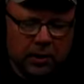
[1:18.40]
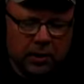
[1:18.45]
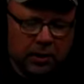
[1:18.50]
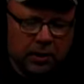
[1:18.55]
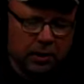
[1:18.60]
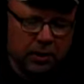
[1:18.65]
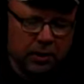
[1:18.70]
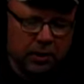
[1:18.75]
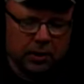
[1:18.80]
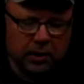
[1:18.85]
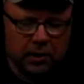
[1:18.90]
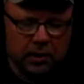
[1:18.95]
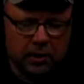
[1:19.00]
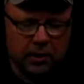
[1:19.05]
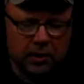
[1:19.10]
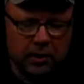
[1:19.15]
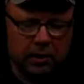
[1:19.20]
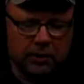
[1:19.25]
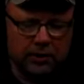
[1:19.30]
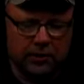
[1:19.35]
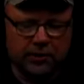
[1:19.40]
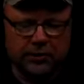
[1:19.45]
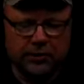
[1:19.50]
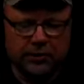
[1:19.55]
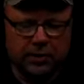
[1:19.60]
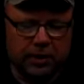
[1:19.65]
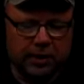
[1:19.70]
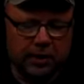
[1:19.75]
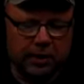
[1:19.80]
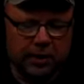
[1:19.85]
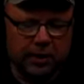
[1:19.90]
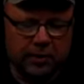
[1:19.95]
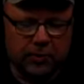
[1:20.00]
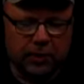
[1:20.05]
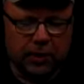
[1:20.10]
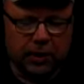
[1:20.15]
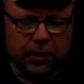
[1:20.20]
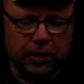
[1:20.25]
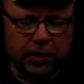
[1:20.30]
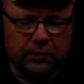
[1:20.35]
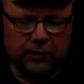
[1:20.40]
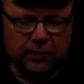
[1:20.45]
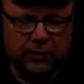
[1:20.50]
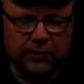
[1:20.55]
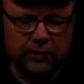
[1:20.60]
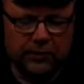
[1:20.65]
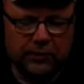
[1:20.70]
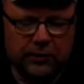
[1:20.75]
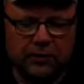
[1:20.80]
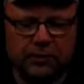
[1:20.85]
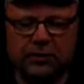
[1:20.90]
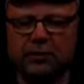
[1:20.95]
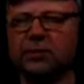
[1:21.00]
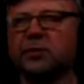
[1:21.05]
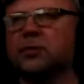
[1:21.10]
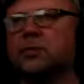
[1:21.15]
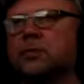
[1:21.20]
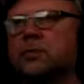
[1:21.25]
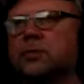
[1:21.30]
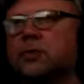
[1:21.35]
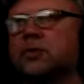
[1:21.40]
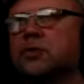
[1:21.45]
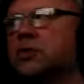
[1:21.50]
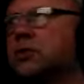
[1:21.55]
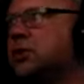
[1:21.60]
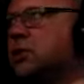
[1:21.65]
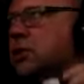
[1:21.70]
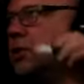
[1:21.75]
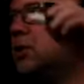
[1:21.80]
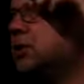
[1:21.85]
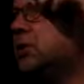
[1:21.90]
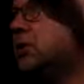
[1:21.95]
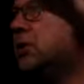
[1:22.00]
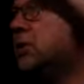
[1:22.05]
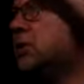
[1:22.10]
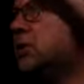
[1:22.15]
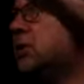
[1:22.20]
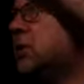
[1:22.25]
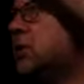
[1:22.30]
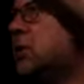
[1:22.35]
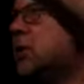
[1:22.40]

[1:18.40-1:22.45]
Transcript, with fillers: uh, let's say we have a synchronous machine.